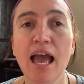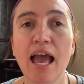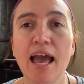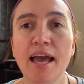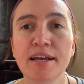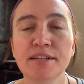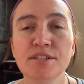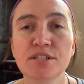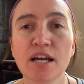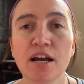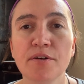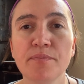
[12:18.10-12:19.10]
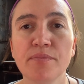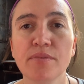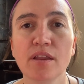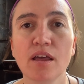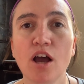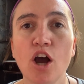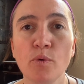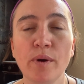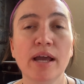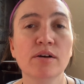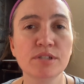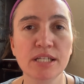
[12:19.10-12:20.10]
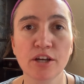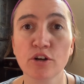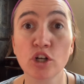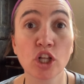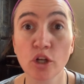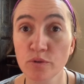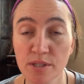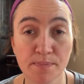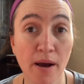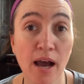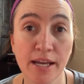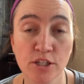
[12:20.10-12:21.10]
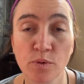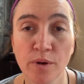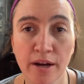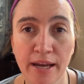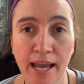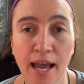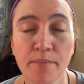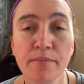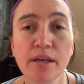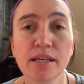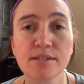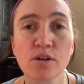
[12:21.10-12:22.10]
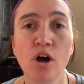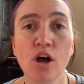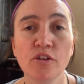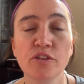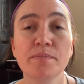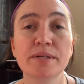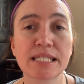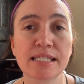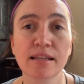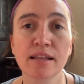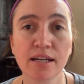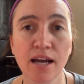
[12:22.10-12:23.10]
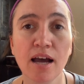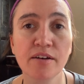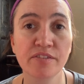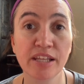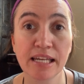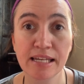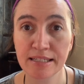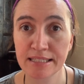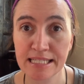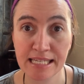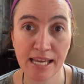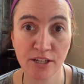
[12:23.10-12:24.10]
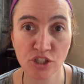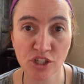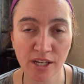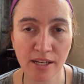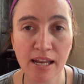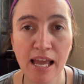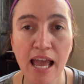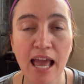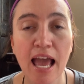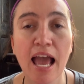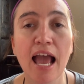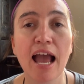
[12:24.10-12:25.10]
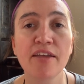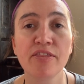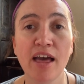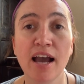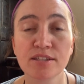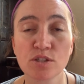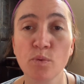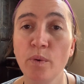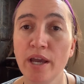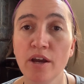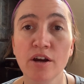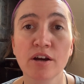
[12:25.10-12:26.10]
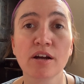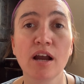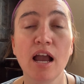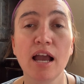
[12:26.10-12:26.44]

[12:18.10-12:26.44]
And around here, close by to where I am, is called the Basilica of the Annunciation. And that's where